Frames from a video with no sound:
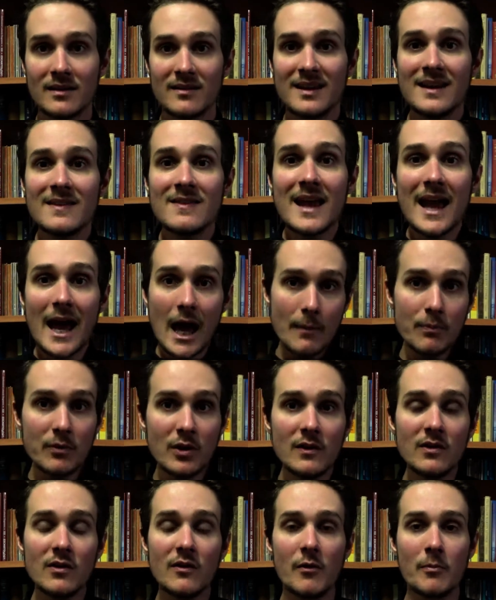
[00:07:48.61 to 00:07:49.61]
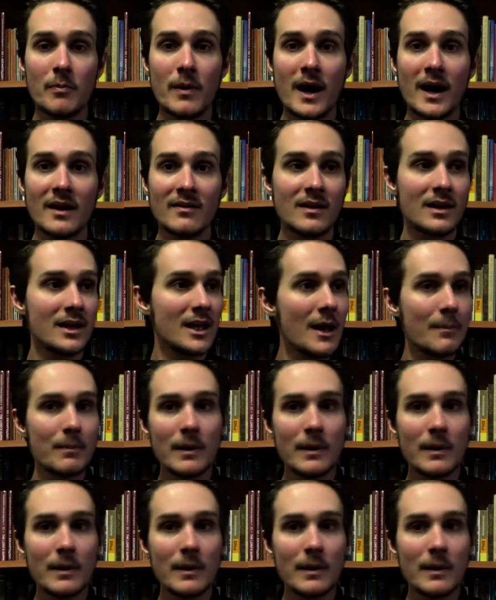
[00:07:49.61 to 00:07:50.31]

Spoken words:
See, in the absence of a pastor, yep,